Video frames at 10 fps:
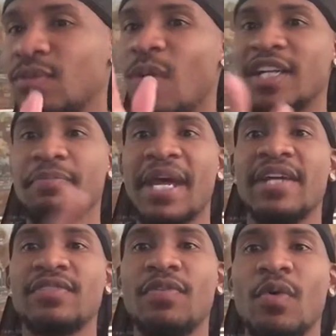watch
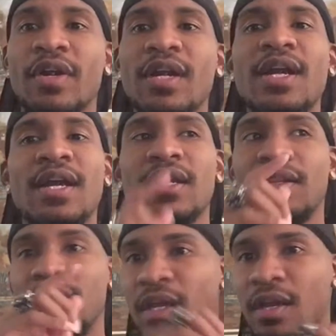past 4.
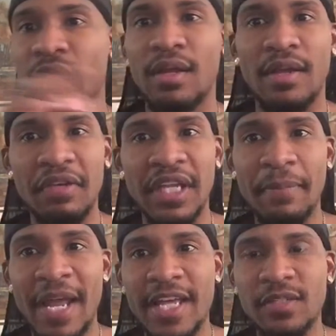
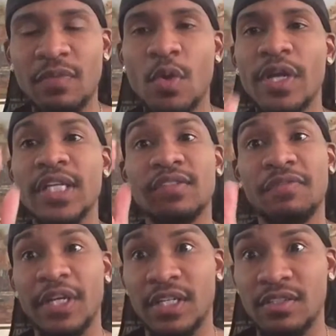Everything past 4 is
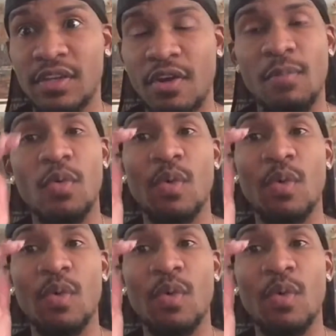fucking terrible.